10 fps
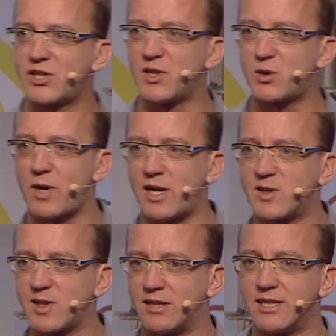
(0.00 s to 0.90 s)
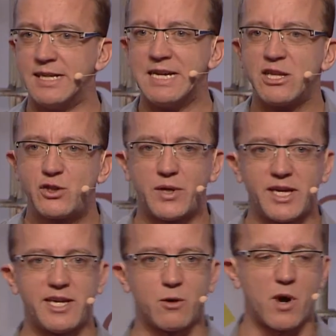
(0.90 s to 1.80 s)
this race, and
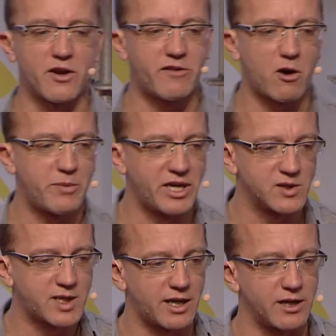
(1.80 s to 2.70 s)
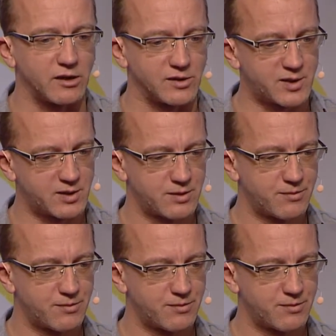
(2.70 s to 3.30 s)
today they're one of our biggest clients.